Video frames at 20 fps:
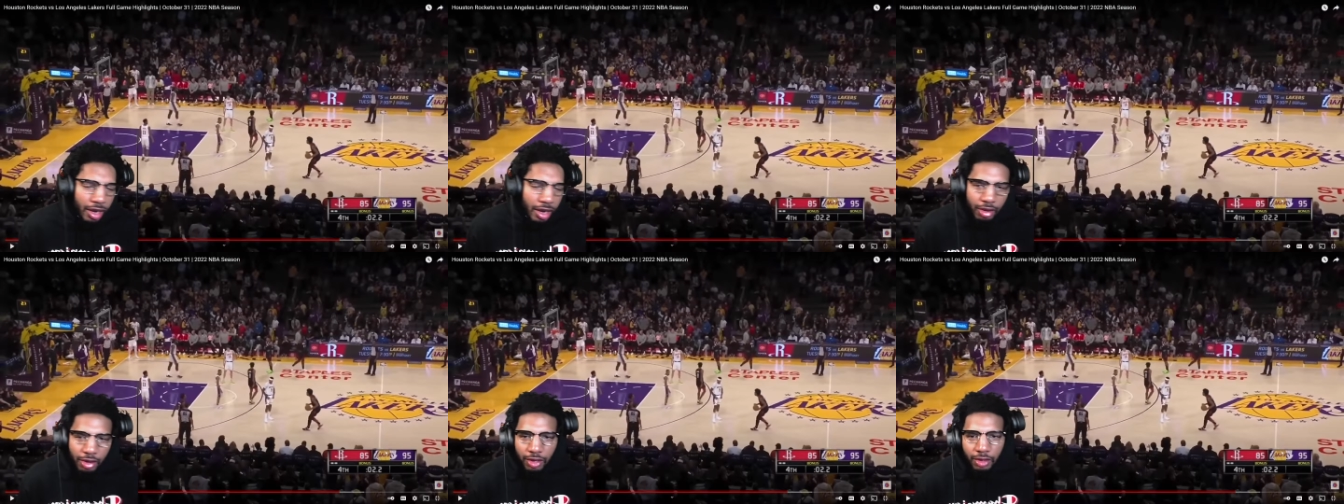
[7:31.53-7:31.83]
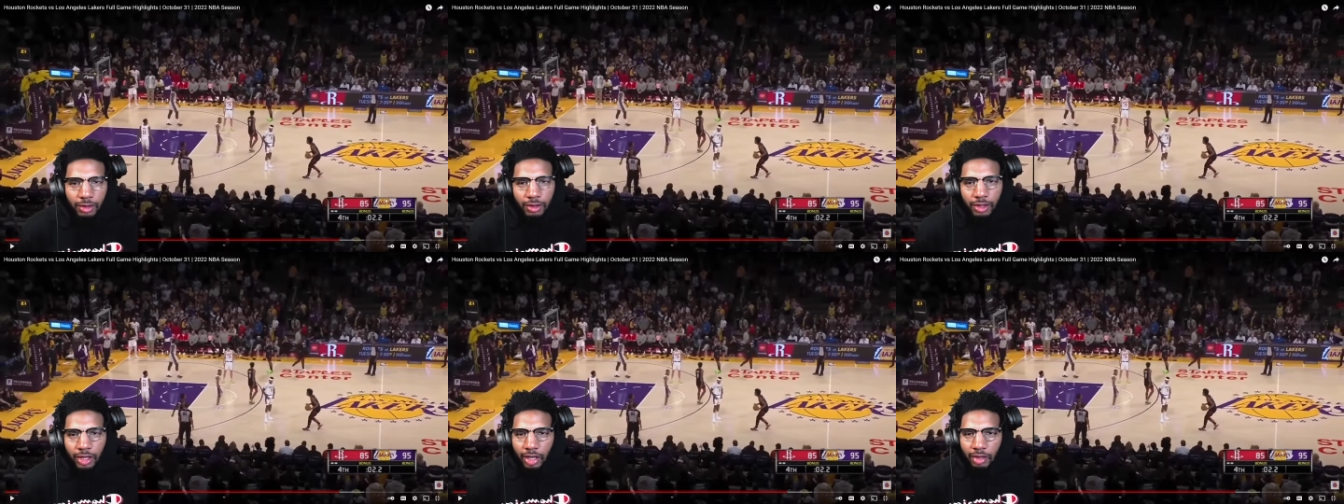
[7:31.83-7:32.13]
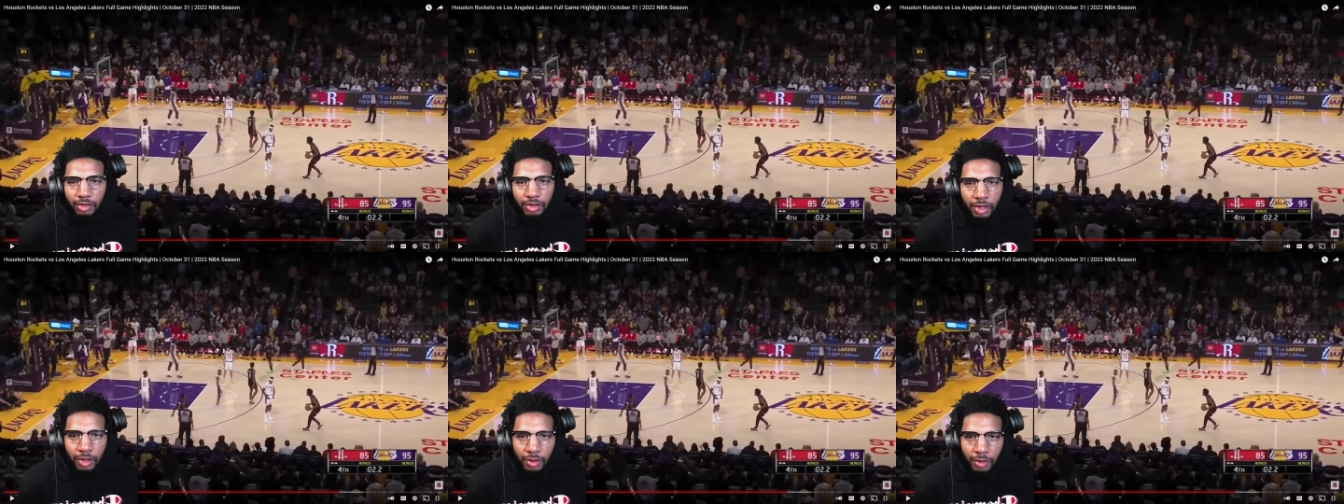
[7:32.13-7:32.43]
I already knew the
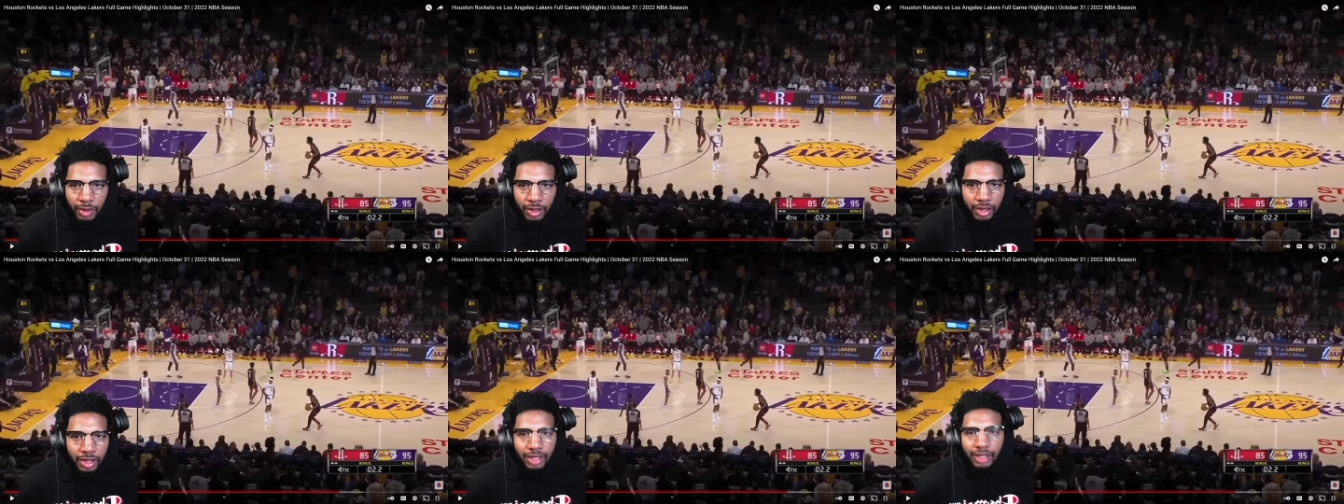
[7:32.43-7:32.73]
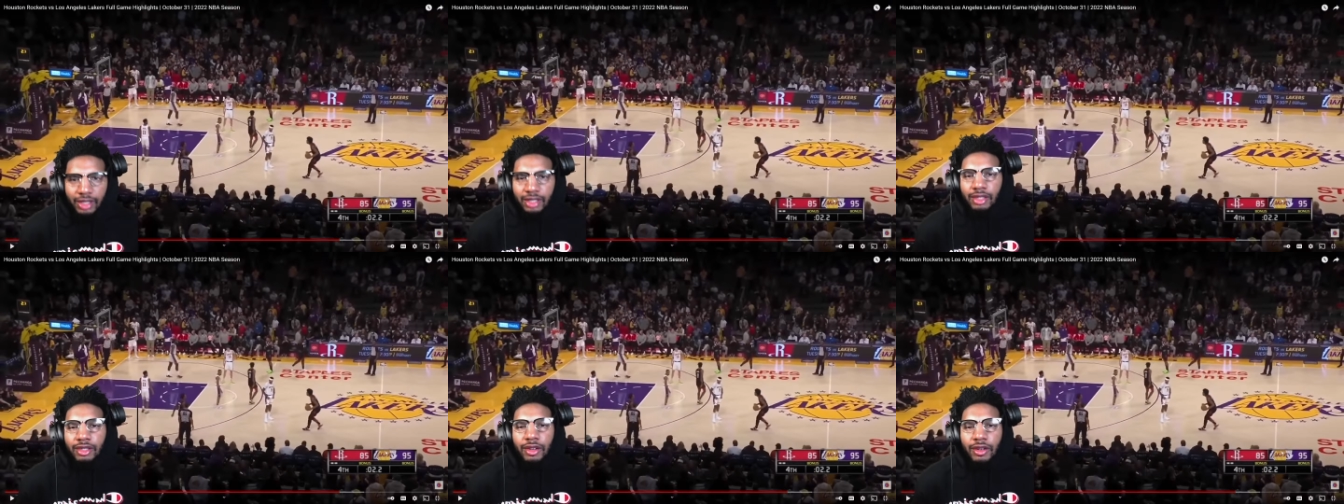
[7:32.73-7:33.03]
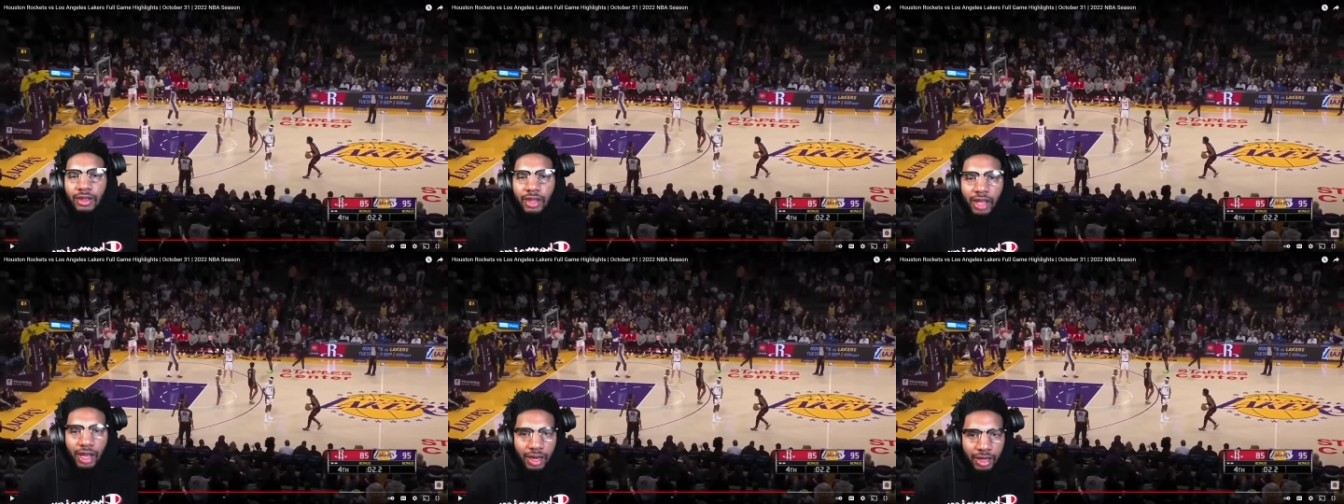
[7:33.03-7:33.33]
Lakers going to win. Look at the
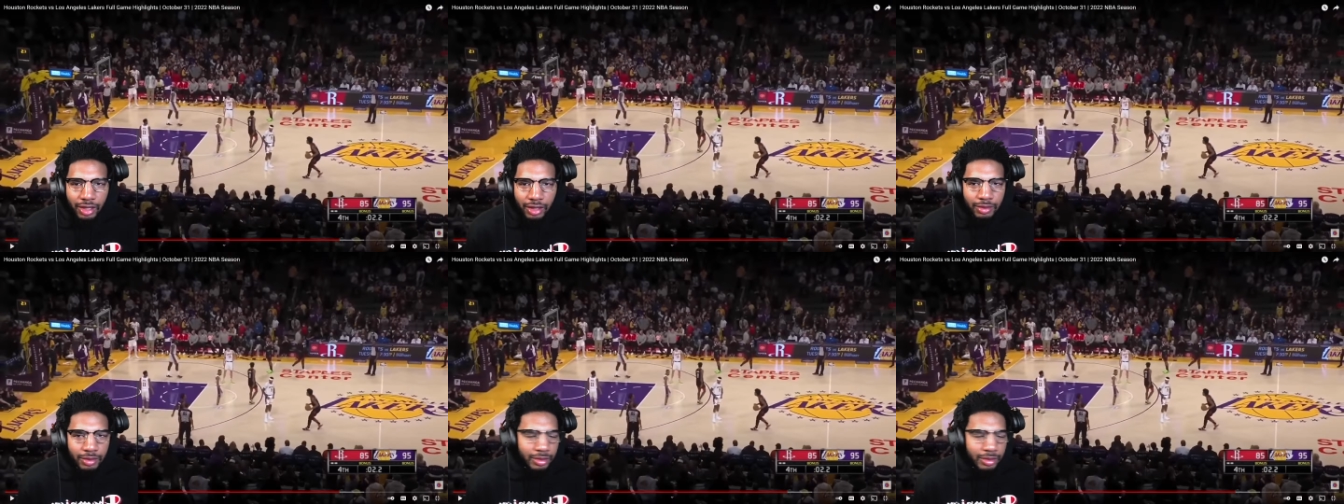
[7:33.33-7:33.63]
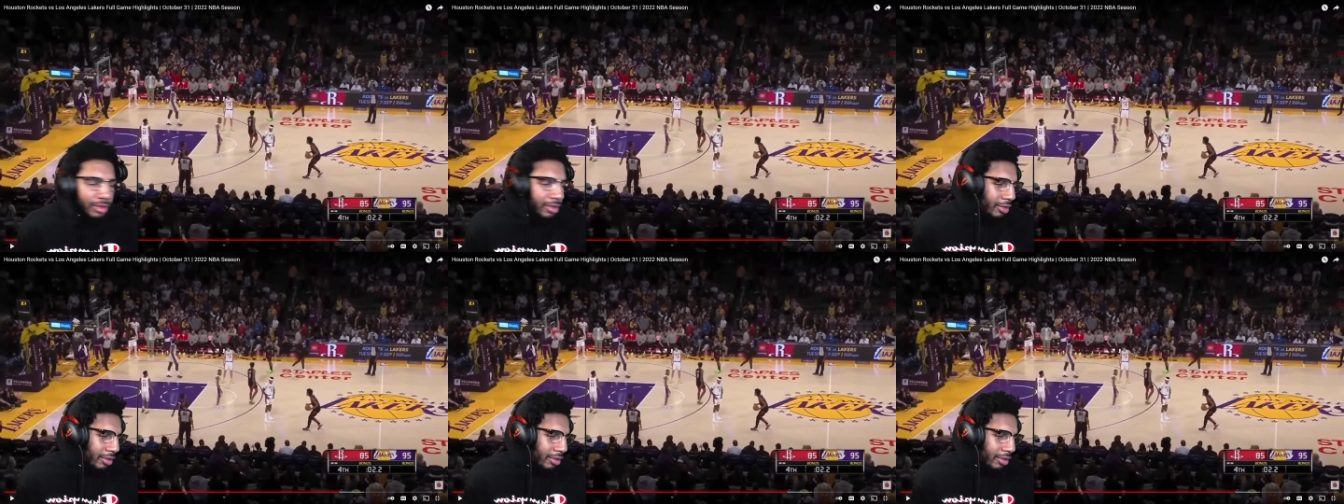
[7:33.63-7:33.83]
starting lineup.